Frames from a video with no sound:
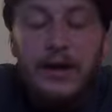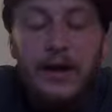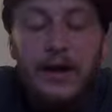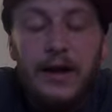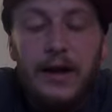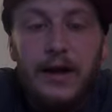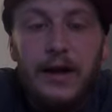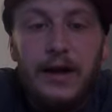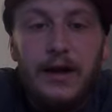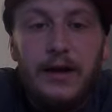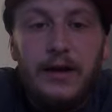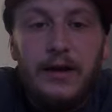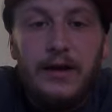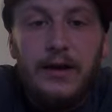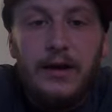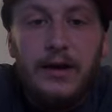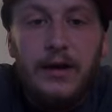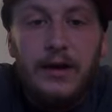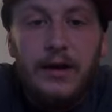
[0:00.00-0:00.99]
and,
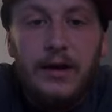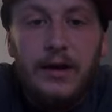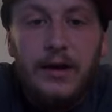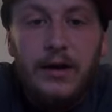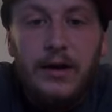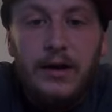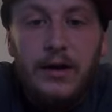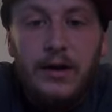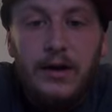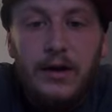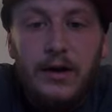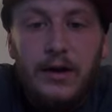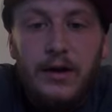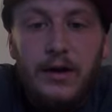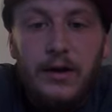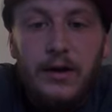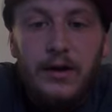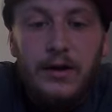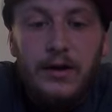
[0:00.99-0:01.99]

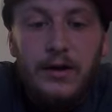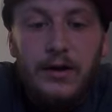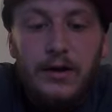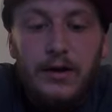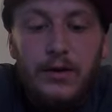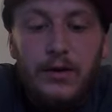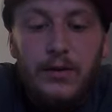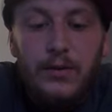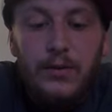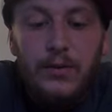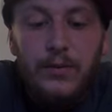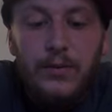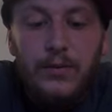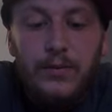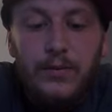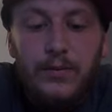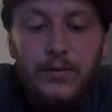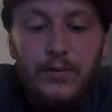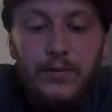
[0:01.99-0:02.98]
you know,
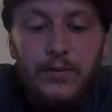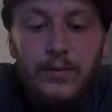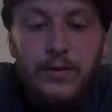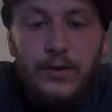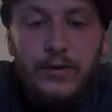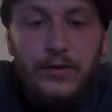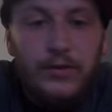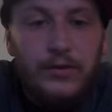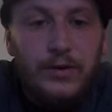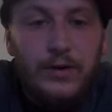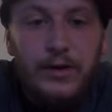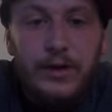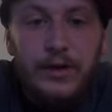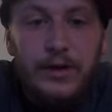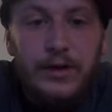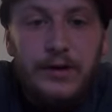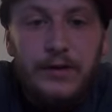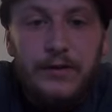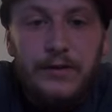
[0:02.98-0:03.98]
it's what
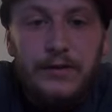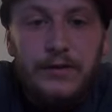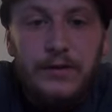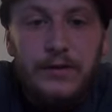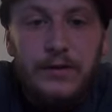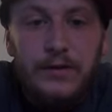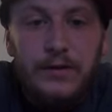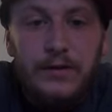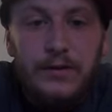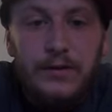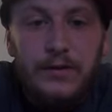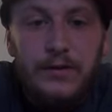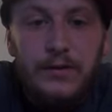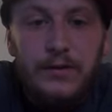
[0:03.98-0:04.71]
any of us can do.